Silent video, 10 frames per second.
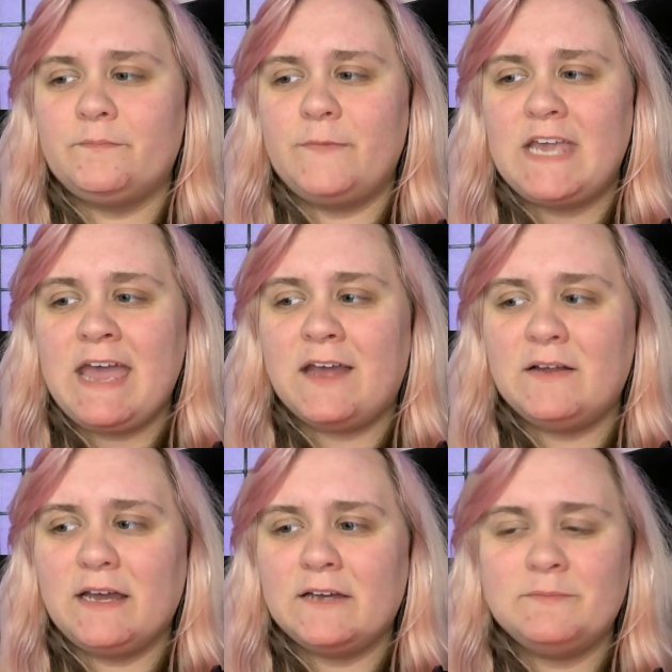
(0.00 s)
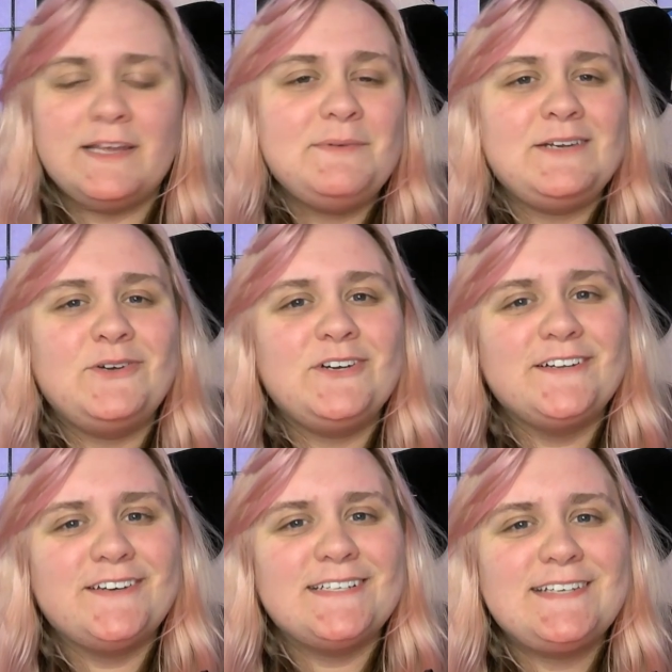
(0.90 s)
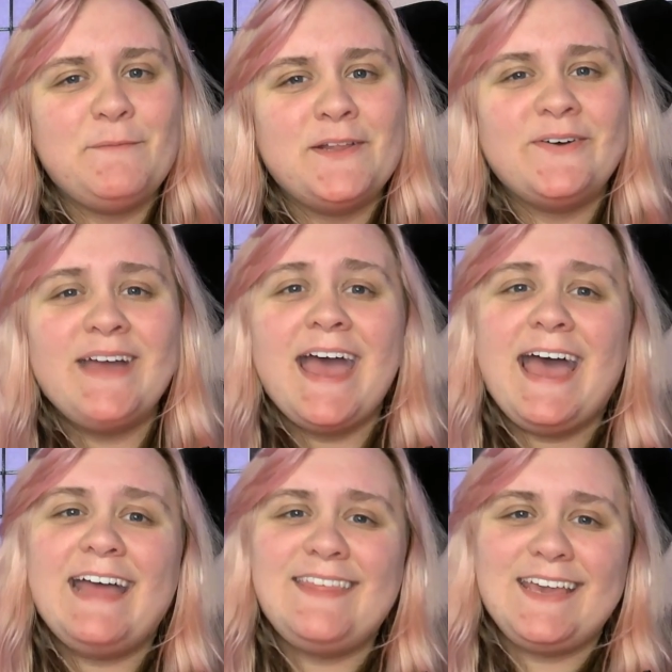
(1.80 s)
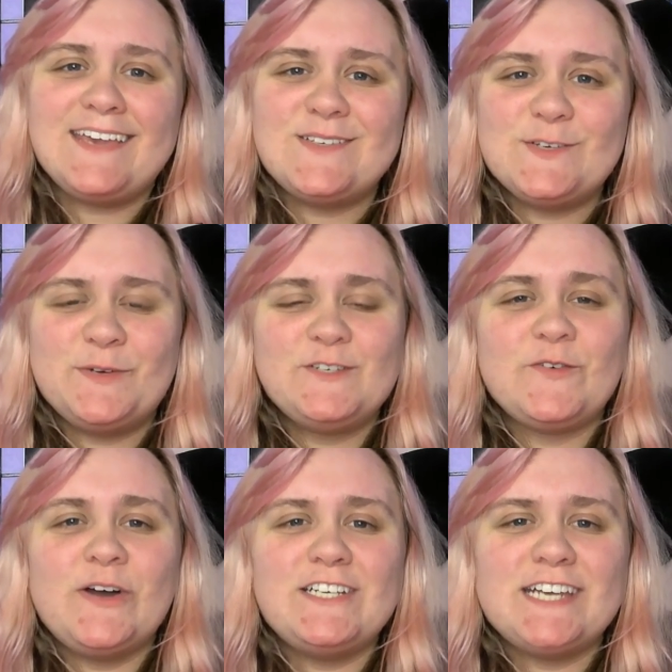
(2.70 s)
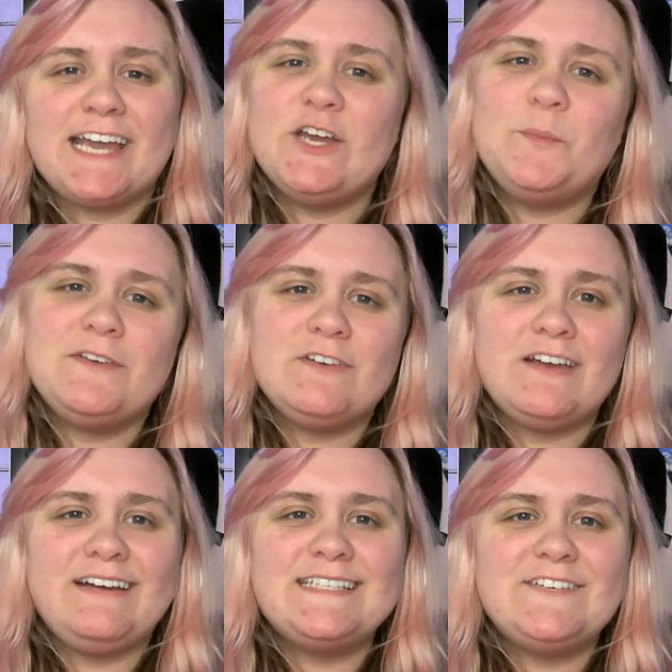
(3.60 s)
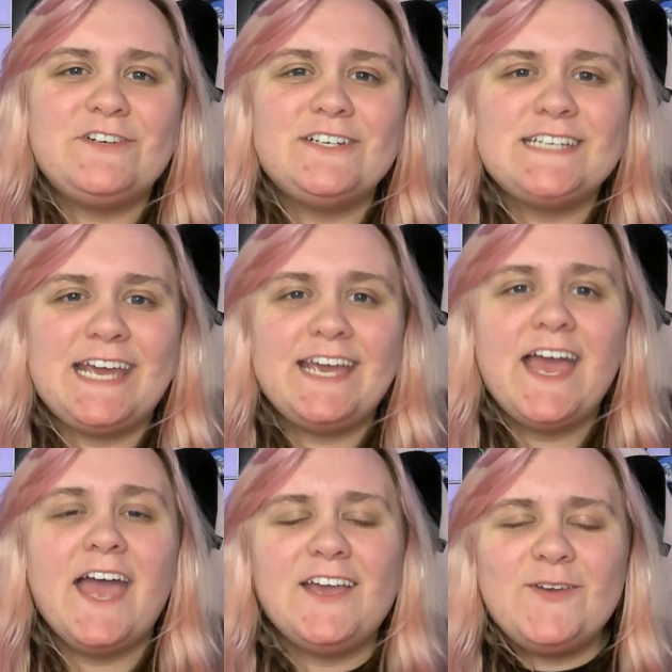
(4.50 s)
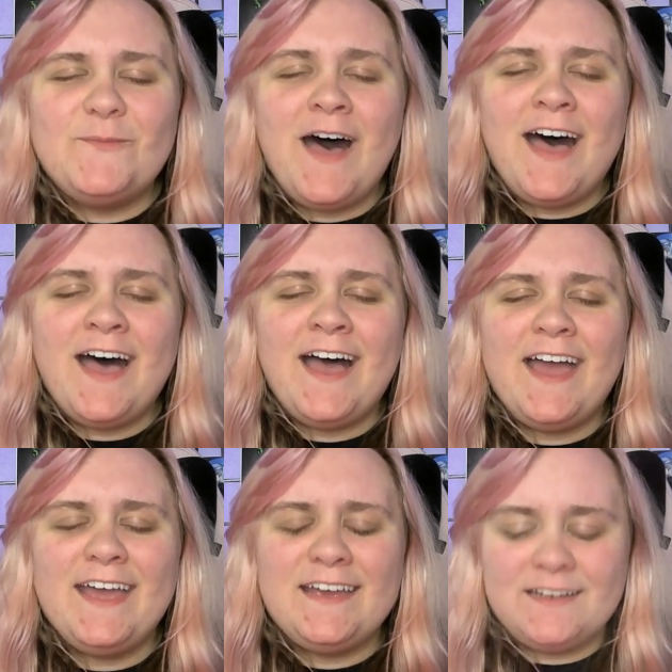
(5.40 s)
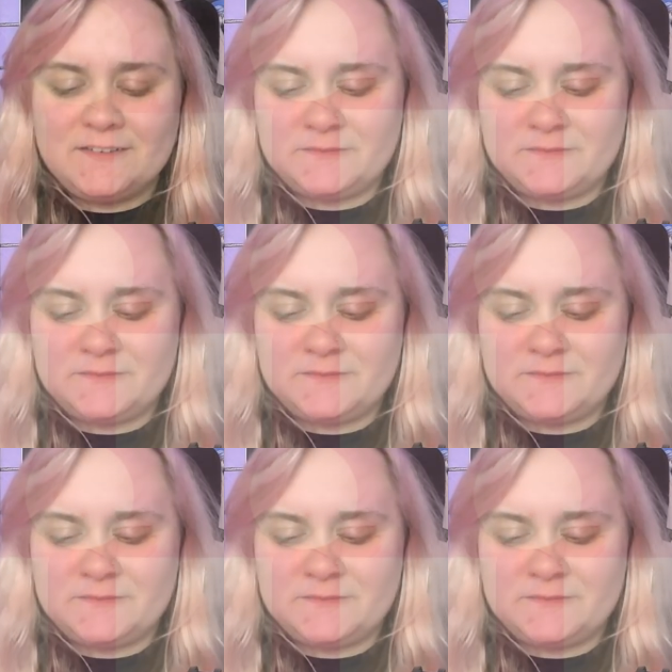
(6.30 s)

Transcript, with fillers: but yeah um, let me know your thoughts down below and thank you so much for watching I hope you have a great rest of your day goodbye